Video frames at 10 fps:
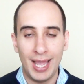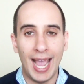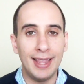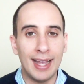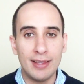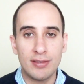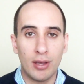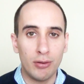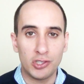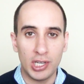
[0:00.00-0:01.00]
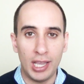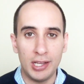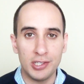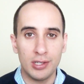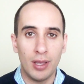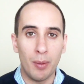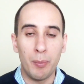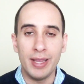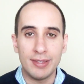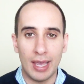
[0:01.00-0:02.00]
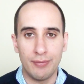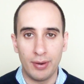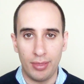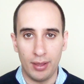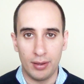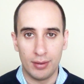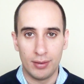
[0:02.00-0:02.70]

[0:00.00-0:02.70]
And that subtle change means everything.